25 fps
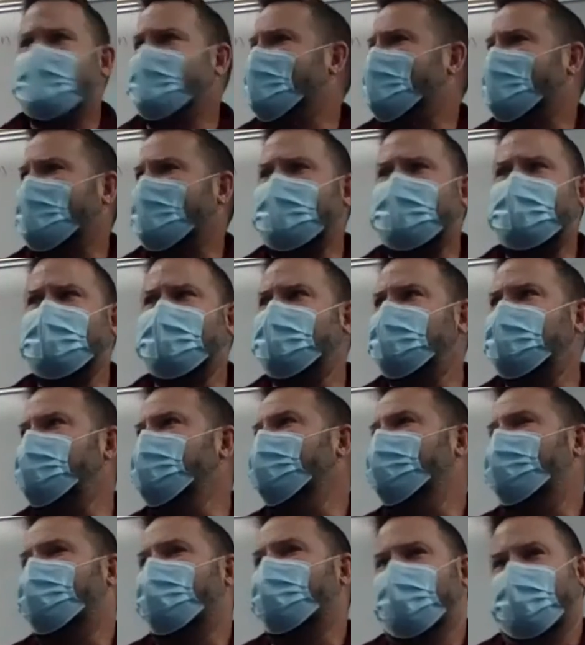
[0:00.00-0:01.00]
I can't do
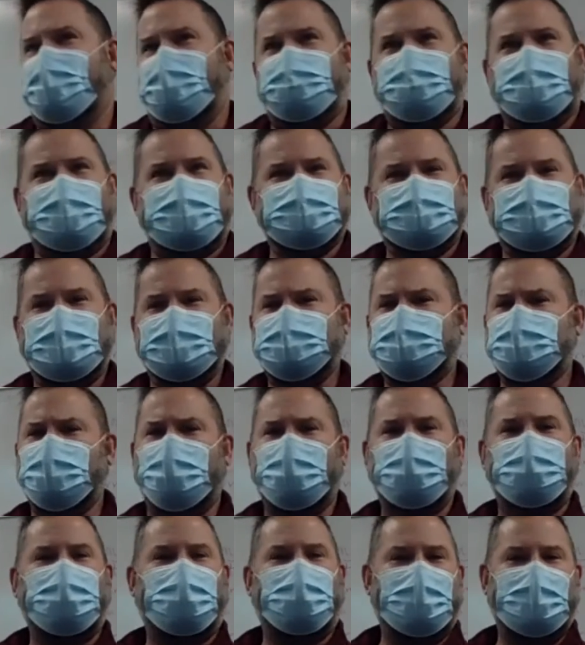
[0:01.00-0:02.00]
it for you because that's the
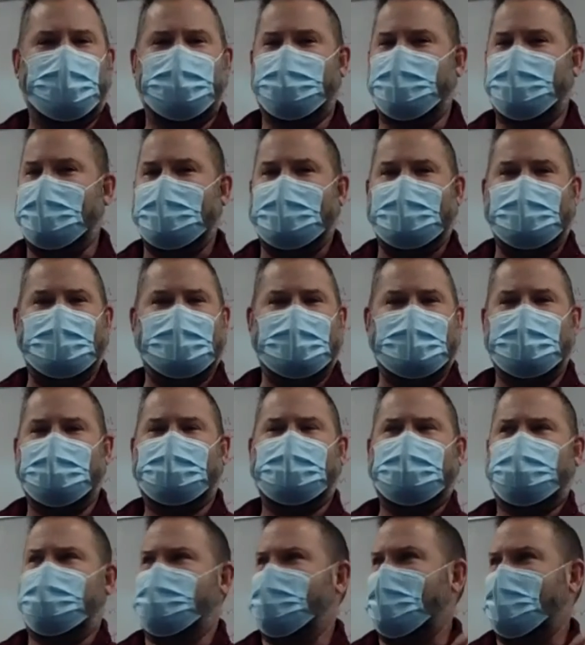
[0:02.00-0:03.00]
whole point of writing.
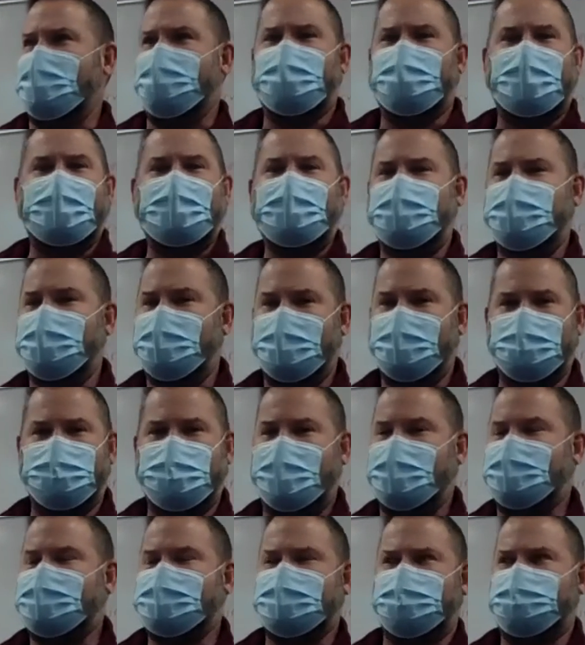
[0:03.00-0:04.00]
Could I write and
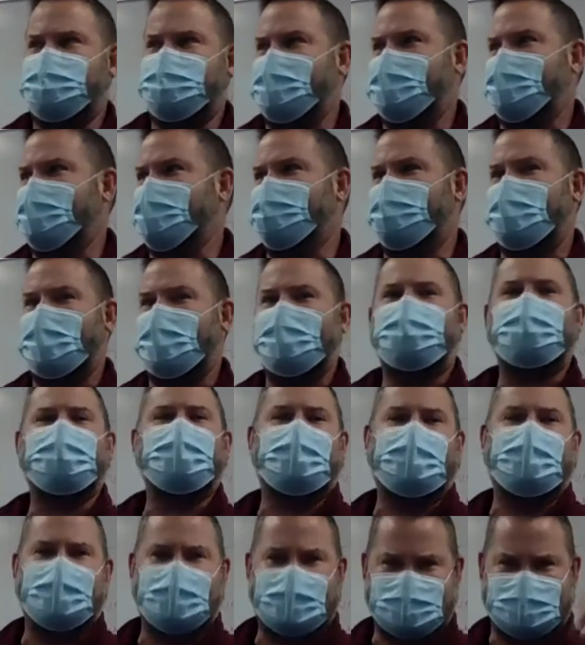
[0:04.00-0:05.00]
make something in your paper?
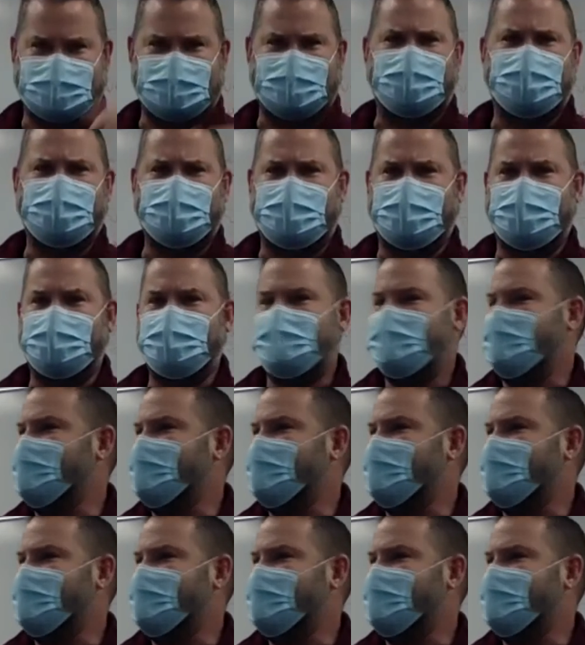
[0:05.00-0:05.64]
Yes, I could.